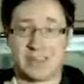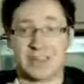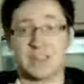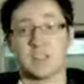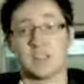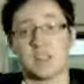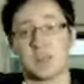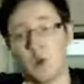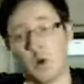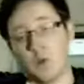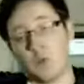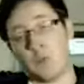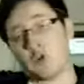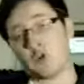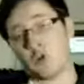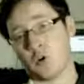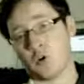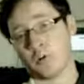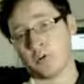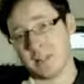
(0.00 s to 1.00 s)
So I think there's a
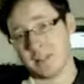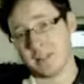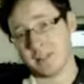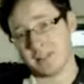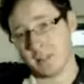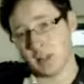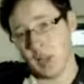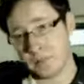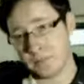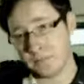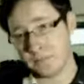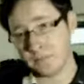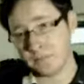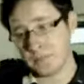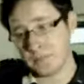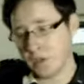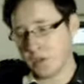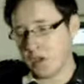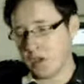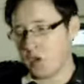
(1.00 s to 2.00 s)
lot more content
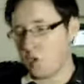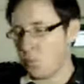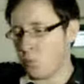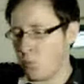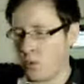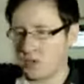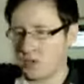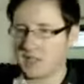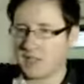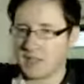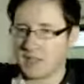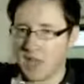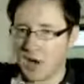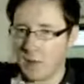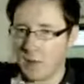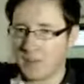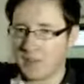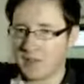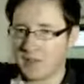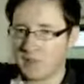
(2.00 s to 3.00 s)
coming. What's a
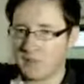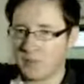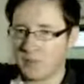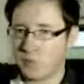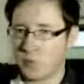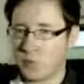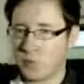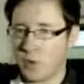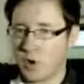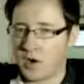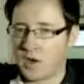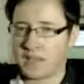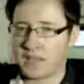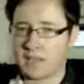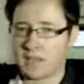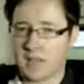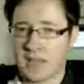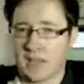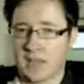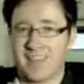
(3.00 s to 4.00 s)
little bit
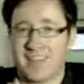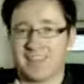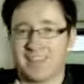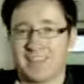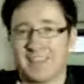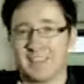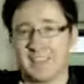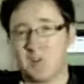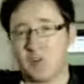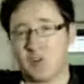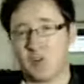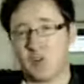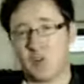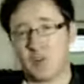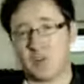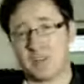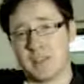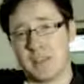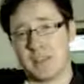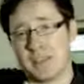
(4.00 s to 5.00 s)
worrying is that I've heard that some of
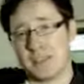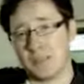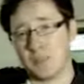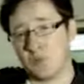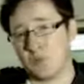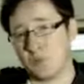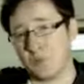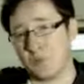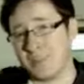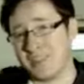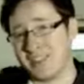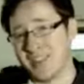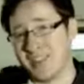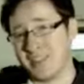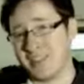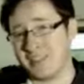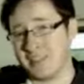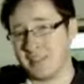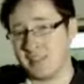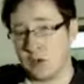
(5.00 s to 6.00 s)
the content has also been
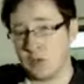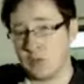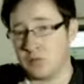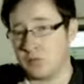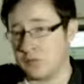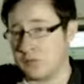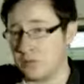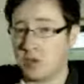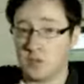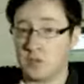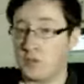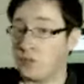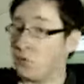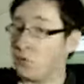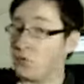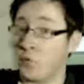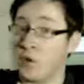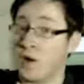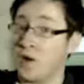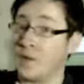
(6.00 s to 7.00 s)
taken down, so I
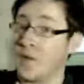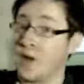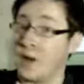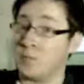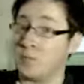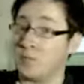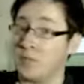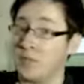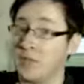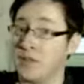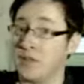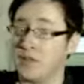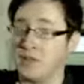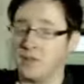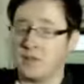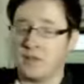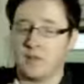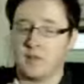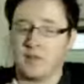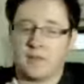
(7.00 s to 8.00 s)
don't know why that would
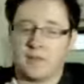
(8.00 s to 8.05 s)
be.